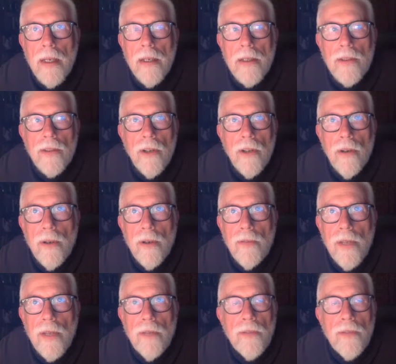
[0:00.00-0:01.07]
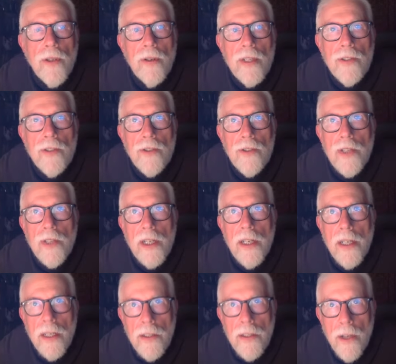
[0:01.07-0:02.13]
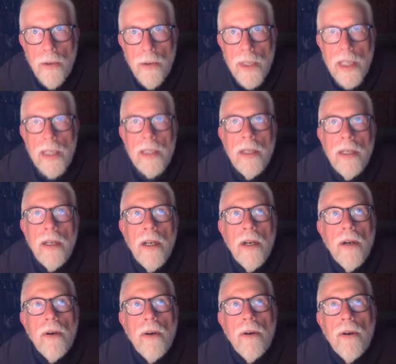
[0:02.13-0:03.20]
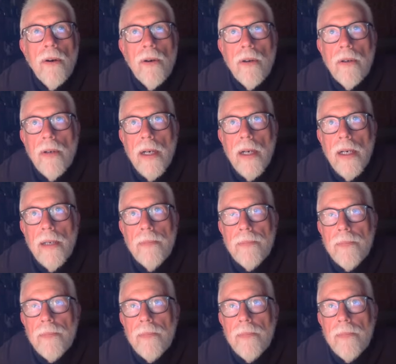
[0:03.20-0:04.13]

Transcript: So if you're interested in Enochian or